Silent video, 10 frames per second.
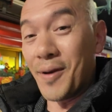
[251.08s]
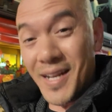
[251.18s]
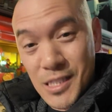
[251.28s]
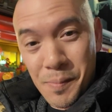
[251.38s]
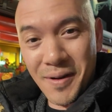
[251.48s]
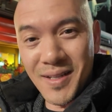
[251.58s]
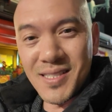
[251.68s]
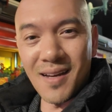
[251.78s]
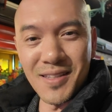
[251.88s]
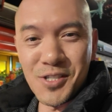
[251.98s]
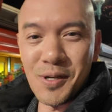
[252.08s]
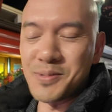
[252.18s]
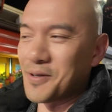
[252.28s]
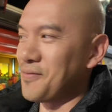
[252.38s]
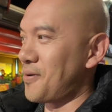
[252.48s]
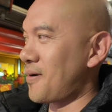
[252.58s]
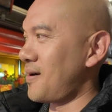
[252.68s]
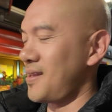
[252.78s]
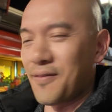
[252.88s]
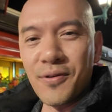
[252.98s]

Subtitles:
or an experience on this trip so far, and the